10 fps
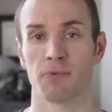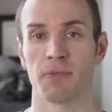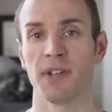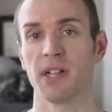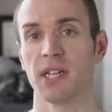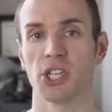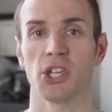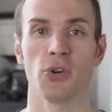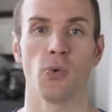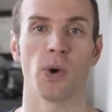revealing
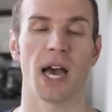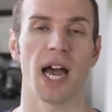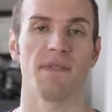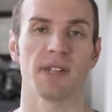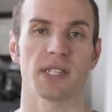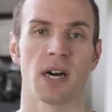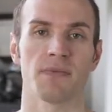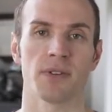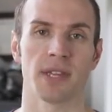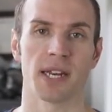to you what I
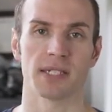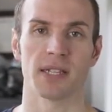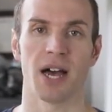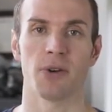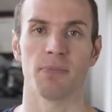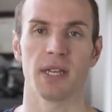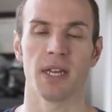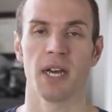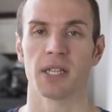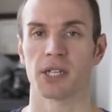discovered that has allowed me